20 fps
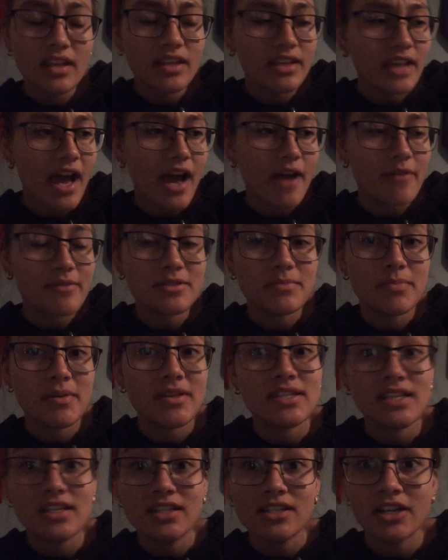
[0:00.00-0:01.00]
yeah, I was
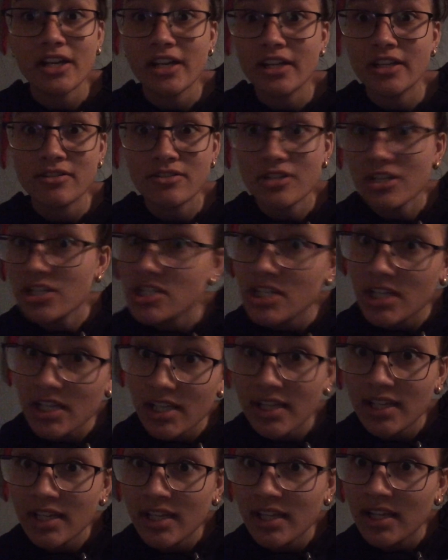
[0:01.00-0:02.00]
busy during
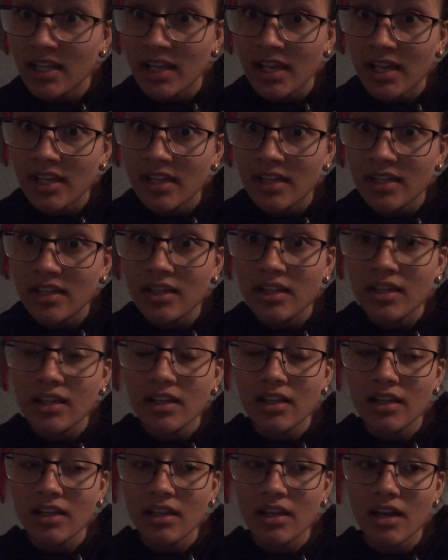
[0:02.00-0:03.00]
nutrition and then
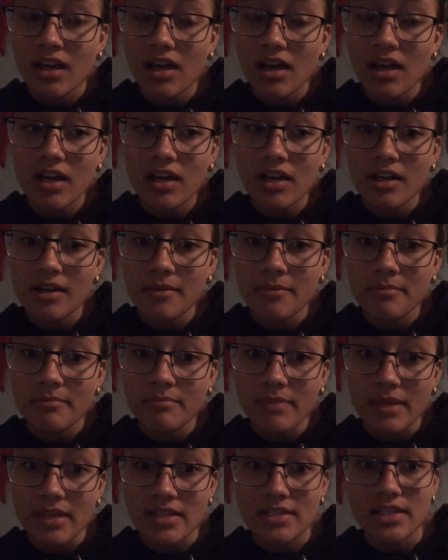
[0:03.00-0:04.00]

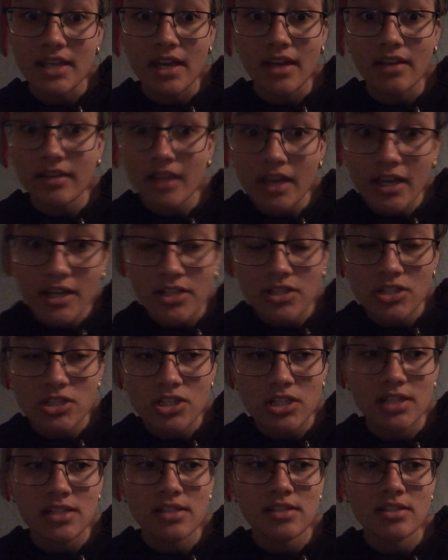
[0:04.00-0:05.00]
um, busy at
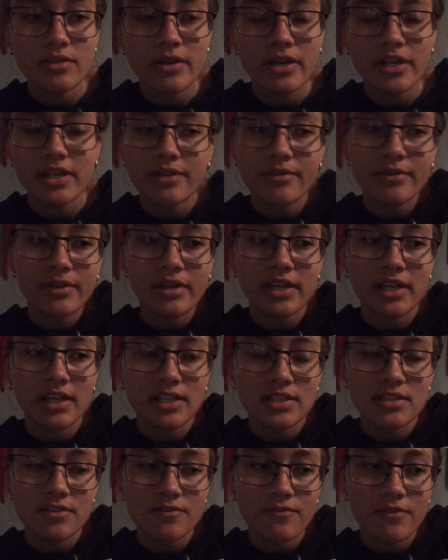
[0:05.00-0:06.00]
lunch, and so I didn't really
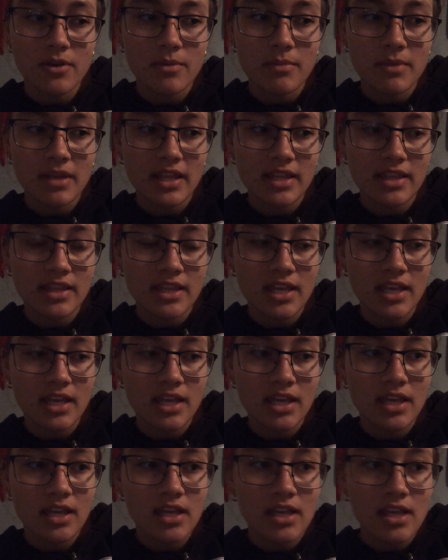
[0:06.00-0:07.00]
get to film
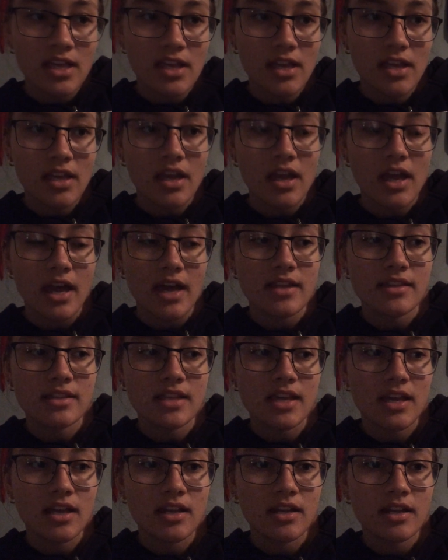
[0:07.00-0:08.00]
anything.
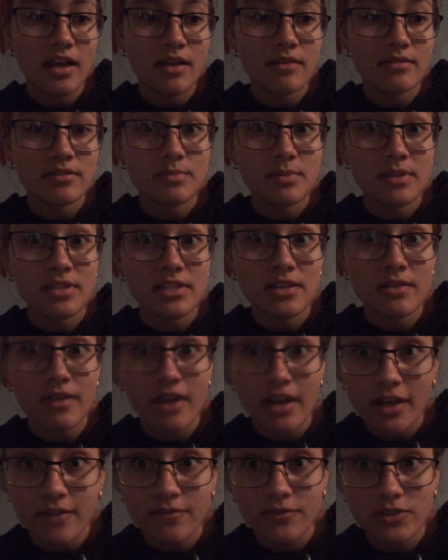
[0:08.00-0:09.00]
And then I was busy
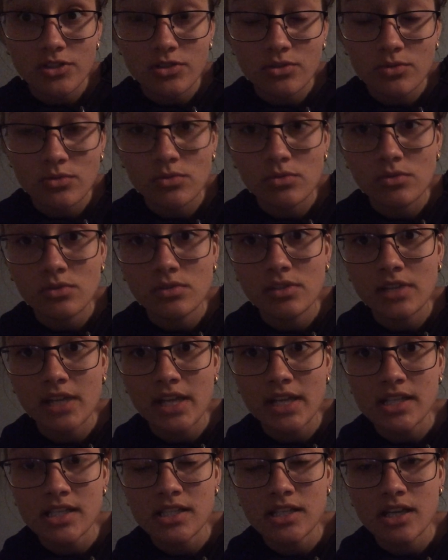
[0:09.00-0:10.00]
right after school, and
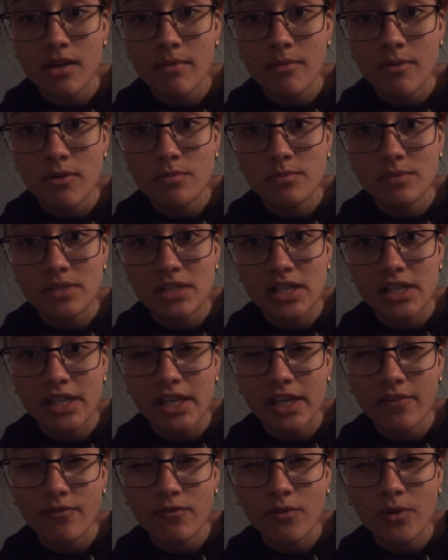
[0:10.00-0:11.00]
I didn't come home till
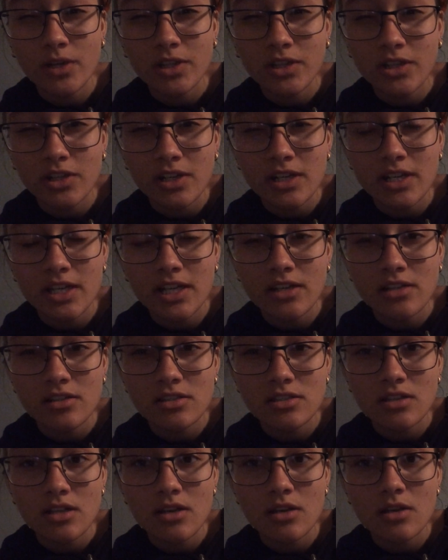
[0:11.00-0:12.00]
like 4:30 or
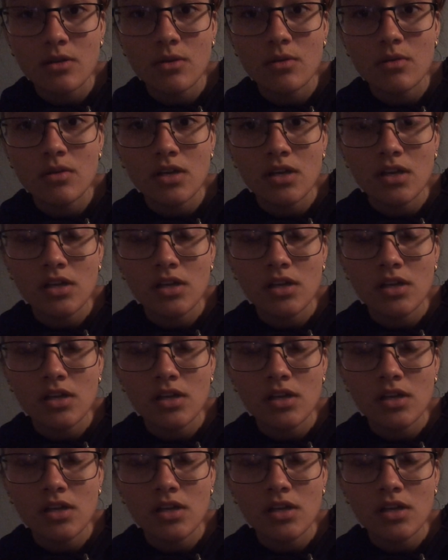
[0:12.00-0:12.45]
so,